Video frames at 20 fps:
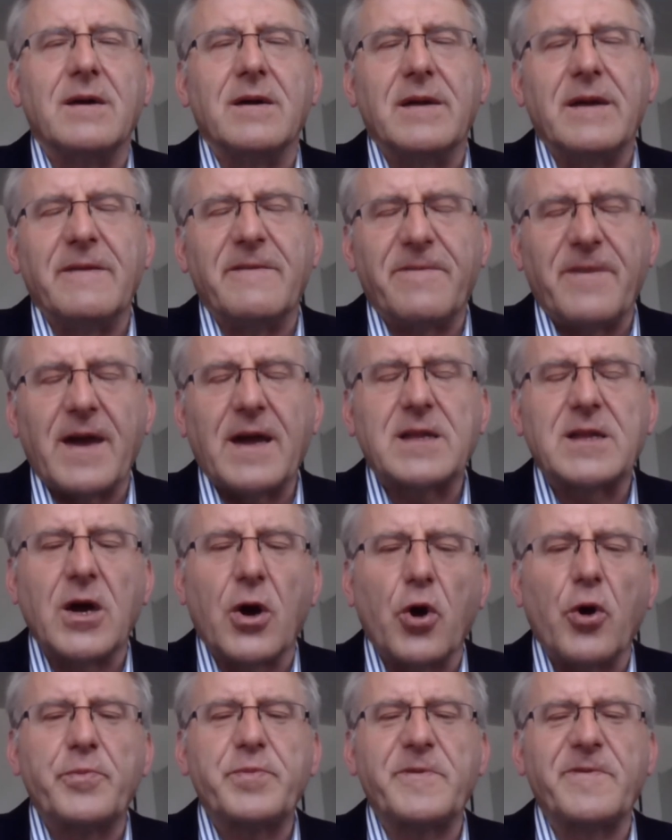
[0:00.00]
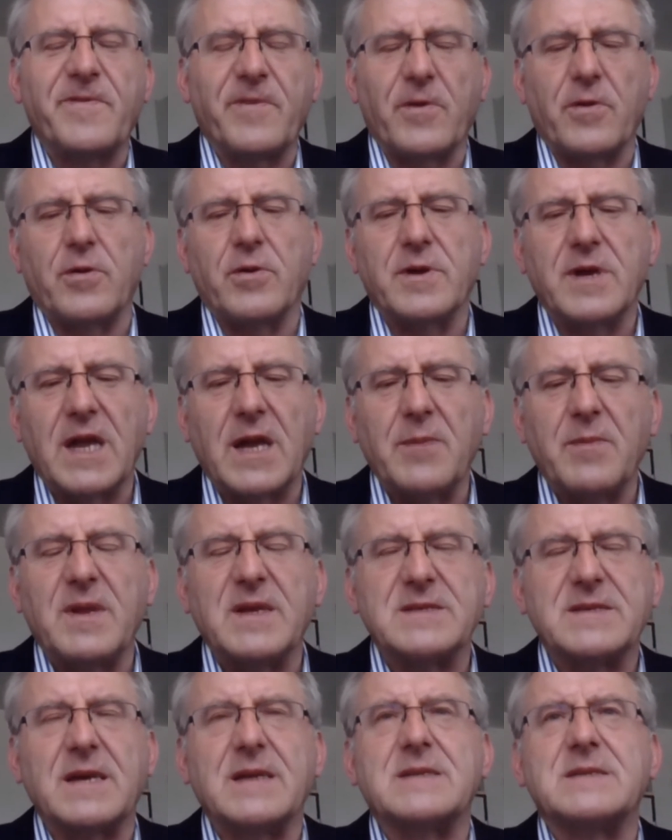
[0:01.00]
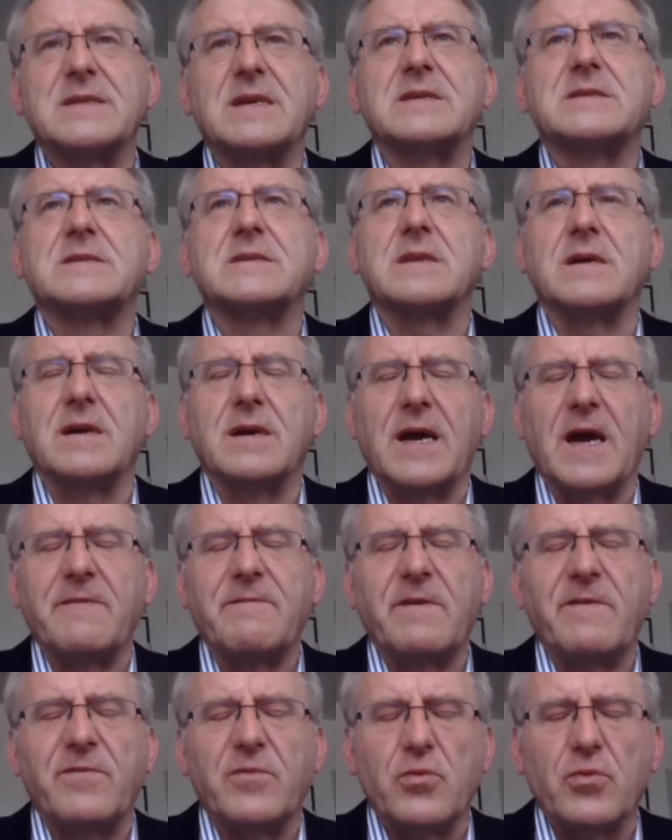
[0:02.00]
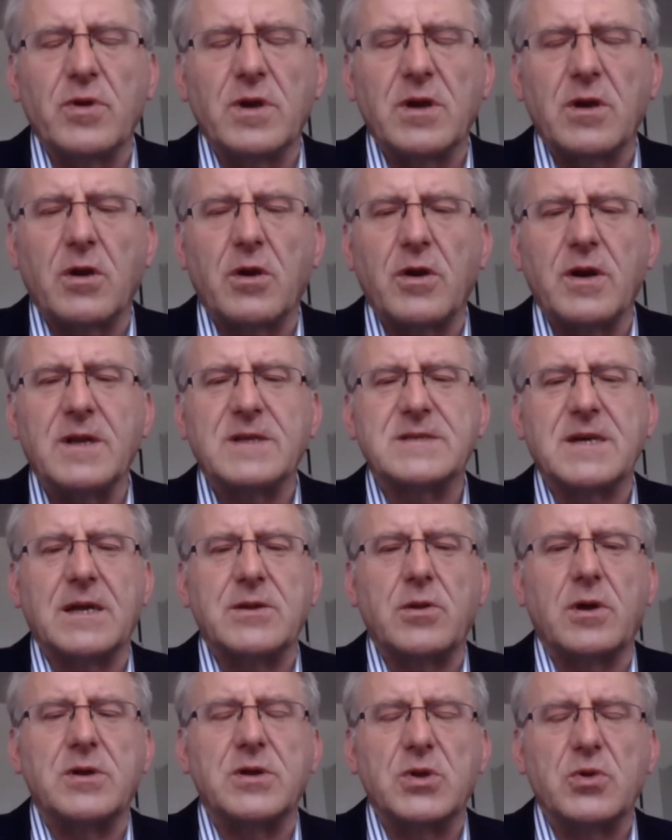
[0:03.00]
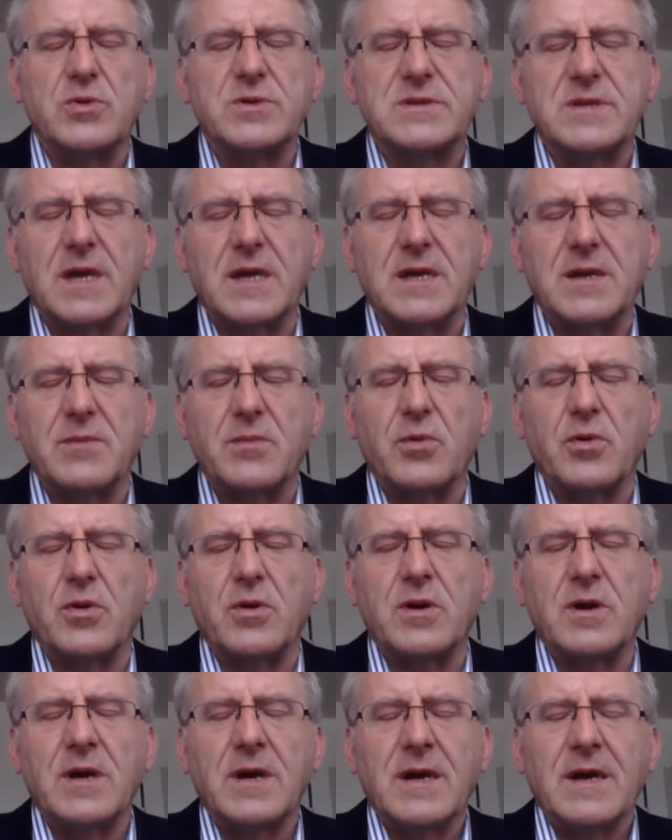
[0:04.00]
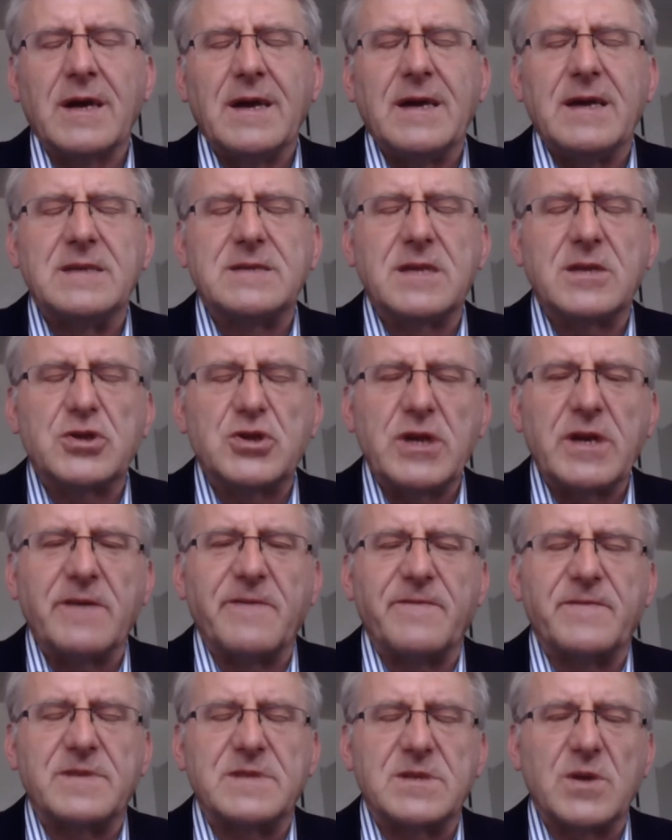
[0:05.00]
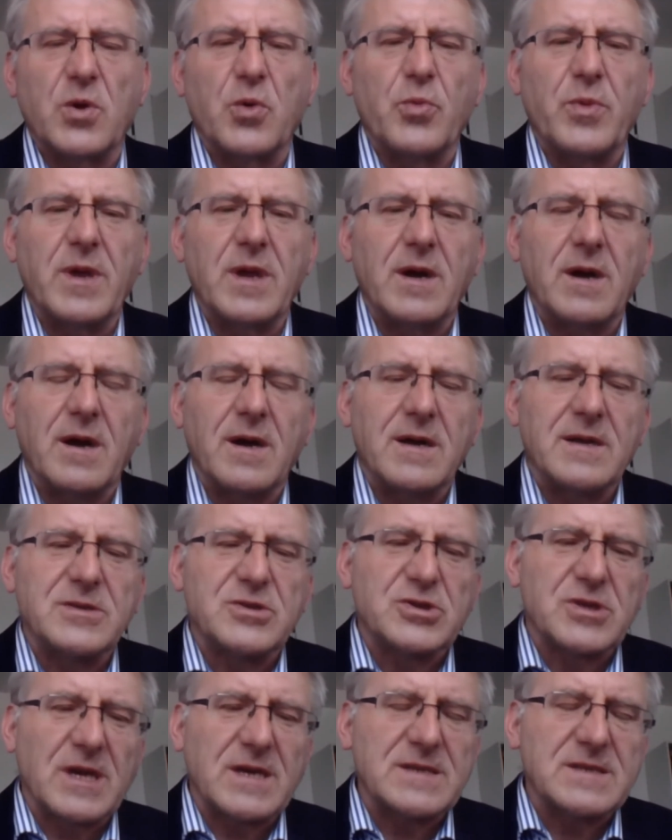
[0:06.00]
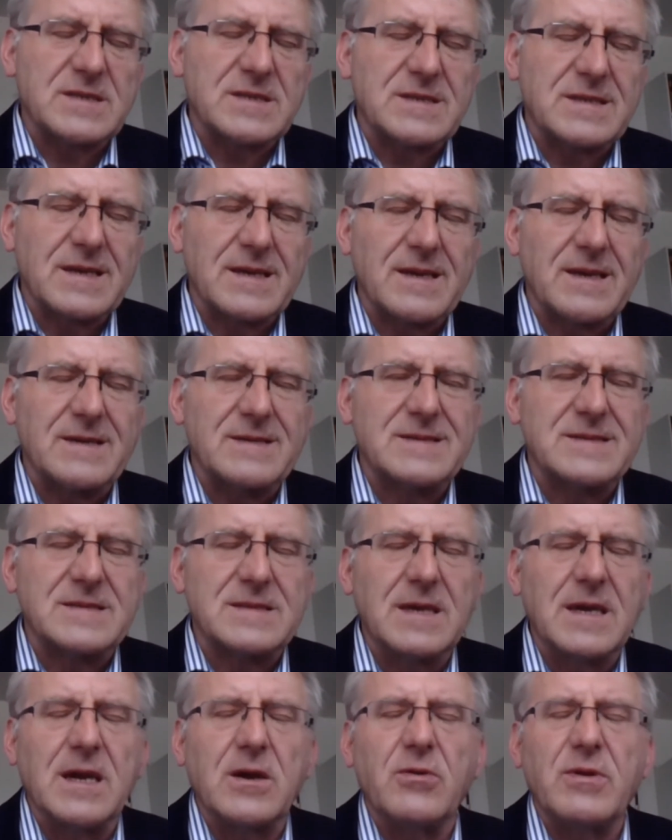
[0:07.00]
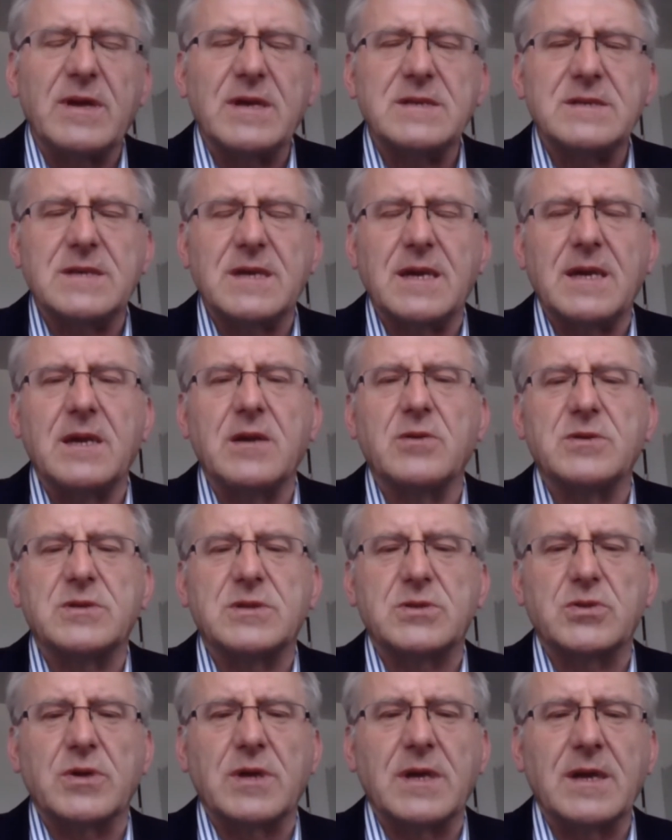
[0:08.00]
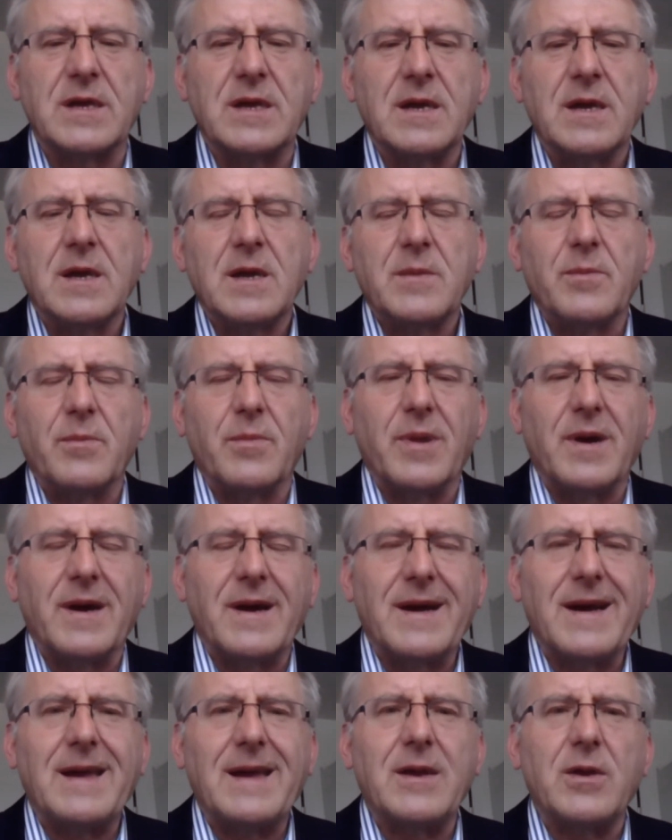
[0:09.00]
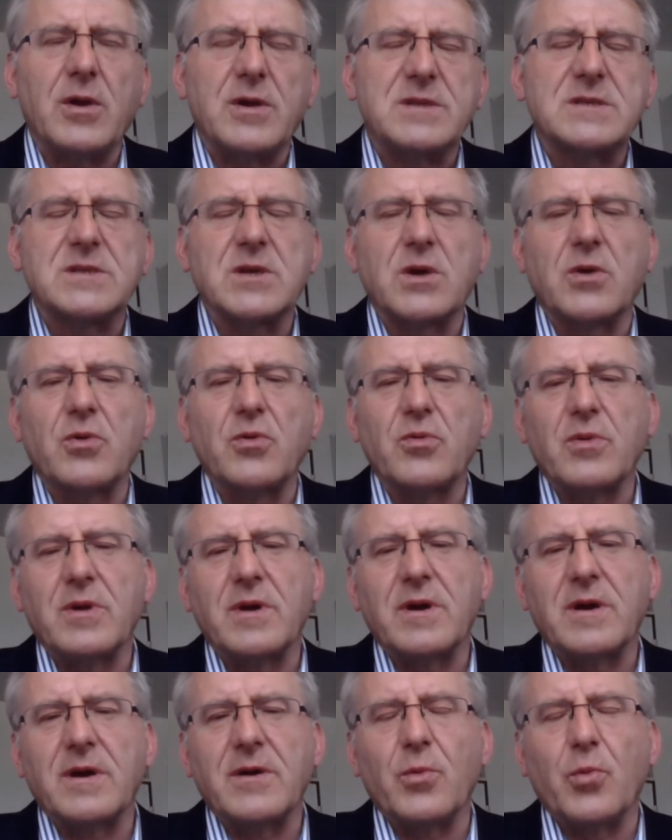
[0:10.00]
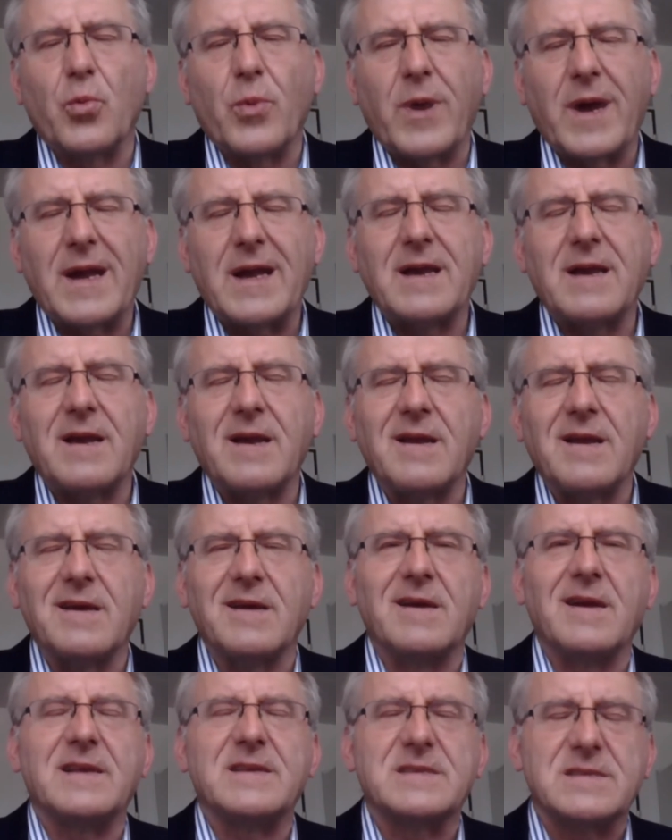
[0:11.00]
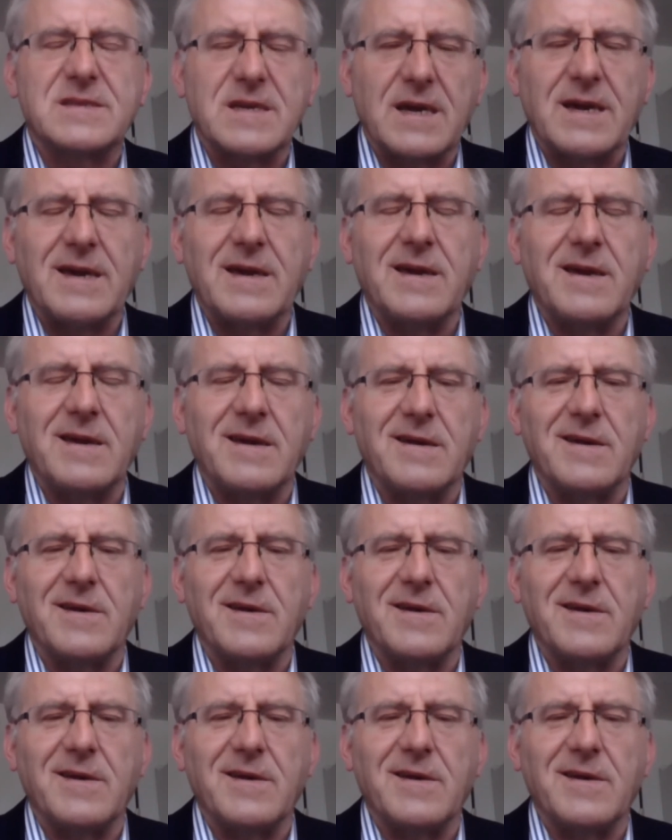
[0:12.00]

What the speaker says: effect hoped for, namely that this heavy fuel oils are not used anymore, is achieved. So we are just steering the industry by not so well, let's say,